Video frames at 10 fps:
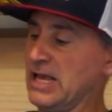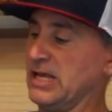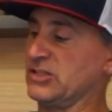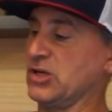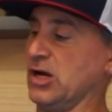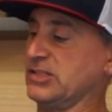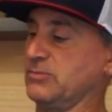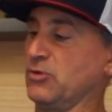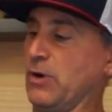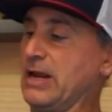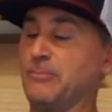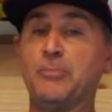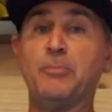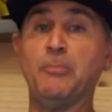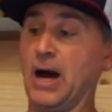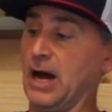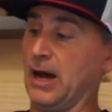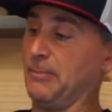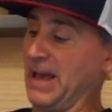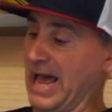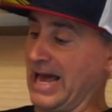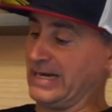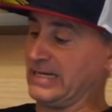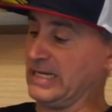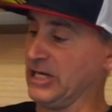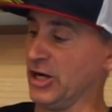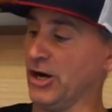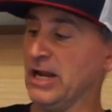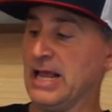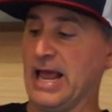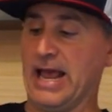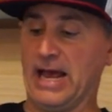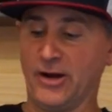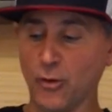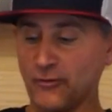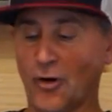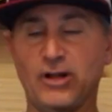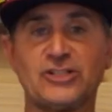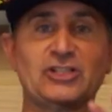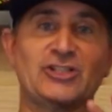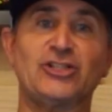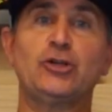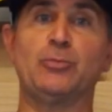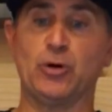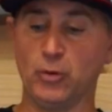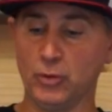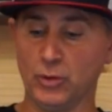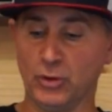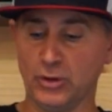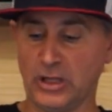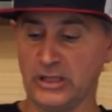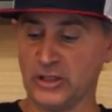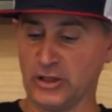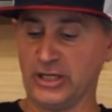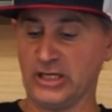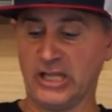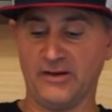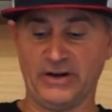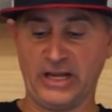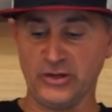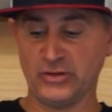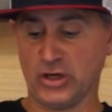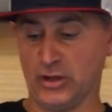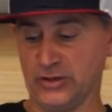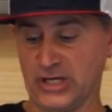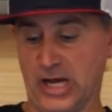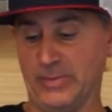It's got some great padding here, and overall it's just a super cool looking glove, and I use it all the time.